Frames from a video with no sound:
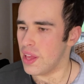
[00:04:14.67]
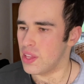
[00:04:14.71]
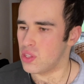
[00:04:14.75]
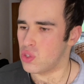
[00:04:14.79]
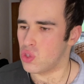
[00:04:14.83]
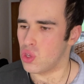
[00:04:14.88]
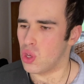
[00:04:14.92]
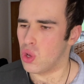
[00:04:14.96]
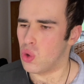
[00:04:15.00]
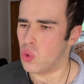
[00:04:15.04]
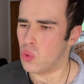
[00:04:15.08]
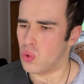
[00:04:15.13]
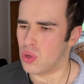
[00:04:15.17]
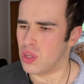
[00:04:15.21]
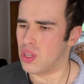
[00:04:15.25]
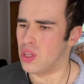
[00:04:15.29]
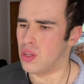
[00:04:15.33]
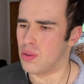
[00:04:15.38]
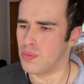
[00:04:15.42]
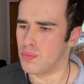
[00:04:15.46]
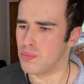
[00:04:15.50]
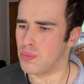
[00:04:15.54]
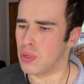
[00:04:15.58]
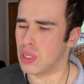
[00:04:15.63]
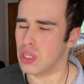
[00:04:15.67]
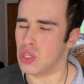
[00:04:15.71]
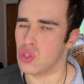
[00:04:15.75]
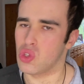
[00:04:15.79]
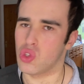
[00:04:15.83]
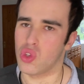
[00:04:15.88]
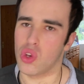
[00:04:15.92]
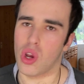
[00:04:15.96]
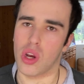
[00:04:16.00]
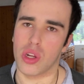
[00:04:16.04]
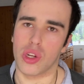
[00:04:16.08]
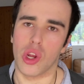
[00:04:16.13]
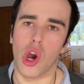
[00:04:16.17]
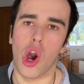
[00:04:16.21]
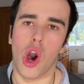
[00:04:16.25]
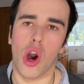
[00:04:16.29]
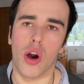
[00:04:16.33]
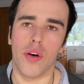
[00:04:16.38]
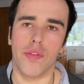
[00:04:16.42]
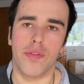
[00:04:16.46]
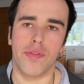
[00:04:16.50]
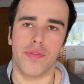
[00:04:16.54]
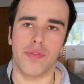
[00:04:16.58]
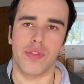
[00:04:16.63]
So um, by the start
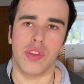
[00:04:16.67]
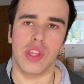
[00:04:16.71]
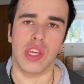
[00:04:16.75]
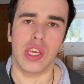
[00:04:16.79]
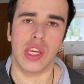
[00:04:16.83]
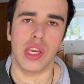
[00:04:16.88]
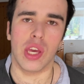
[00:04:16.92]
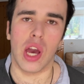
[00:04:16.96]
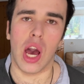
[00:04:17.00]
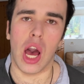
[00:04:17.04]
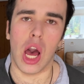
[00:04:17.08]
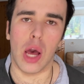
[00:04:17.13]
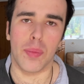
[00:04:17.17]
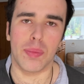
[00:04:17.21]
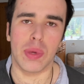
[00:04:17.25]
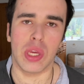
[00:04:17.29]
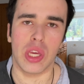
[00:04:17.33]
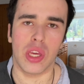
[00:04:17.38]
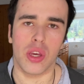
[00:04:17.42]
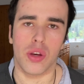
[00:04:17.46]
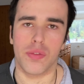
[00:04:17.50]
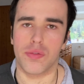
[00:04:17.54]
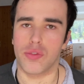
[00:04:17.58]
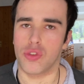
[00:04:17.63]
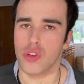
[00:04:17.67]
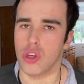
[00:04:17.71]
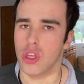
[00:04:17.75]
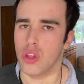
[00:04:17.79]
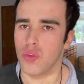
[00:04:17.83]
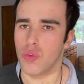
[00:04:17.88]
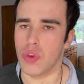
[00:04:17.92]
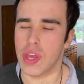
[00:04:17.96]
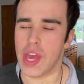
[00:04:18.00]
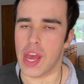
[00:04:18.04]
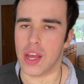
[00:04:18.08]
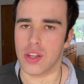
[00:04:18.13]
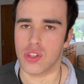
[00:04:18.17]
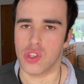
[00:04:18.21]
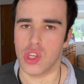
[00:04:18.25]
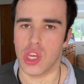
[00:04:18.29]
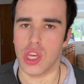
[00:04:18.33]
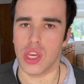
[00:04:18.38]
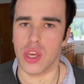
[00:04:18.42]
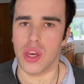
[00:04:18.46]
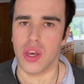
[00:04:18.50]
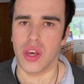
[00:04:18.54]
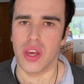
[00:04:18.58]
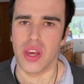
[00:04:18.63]
of the hobby of trailer
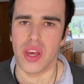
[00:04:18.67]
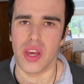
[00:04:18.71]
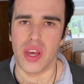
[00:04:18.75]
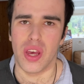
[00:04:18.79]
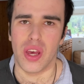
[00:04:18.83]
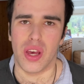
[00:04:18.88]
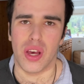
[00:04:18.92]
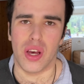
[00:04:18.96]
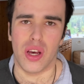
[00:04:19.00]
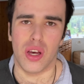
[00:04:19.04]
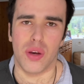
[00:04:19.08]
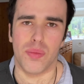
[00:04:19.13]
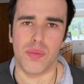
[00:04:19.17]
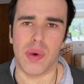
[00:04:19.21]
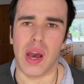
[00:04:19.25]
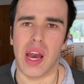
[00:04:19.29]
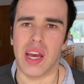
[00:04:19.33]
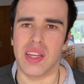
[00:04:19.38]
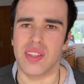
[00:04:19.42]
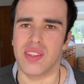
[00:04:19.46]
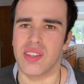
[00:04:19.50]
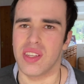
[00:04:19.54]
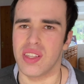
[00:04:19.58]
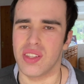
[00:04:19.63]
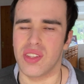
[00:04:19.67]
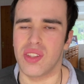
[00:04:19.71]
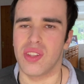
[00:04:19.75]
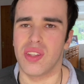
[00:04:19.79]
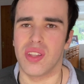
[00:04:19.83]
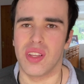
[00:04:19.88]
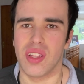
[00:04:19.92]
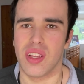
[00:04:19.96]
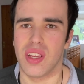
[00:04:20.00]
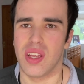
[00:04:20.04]
reacting, um, I did,